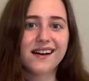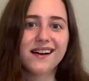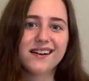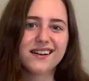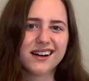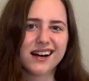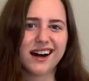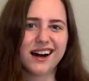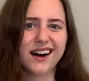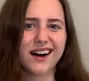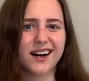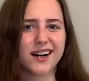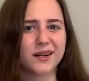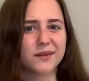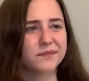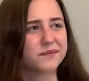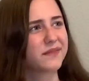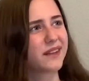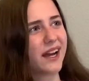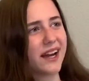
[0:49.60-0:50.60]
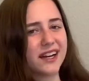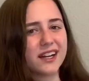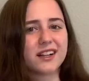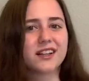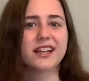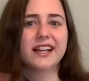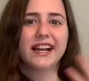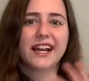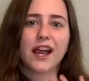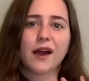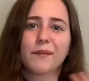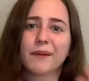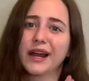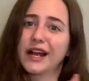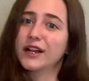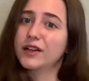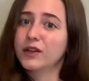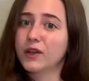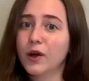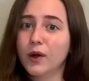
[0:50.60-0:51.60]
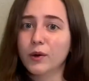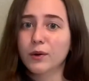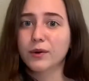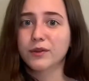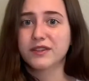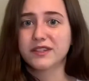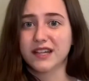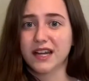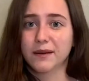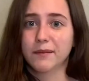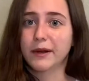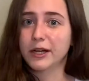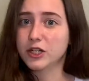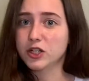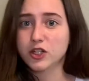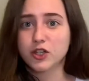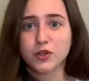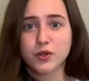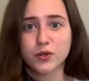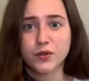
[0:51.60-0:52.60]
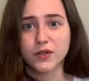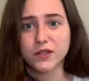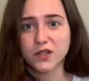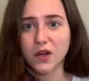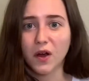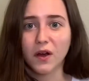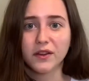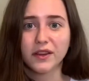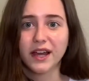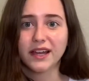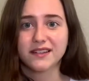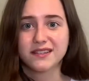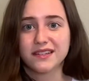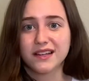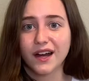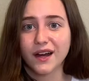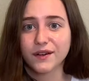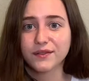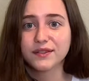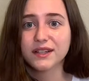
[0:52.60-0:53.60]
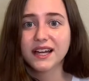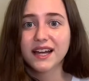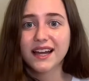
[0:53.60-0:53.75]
kind of cleaning out my clothes and my shoes, all that stuff,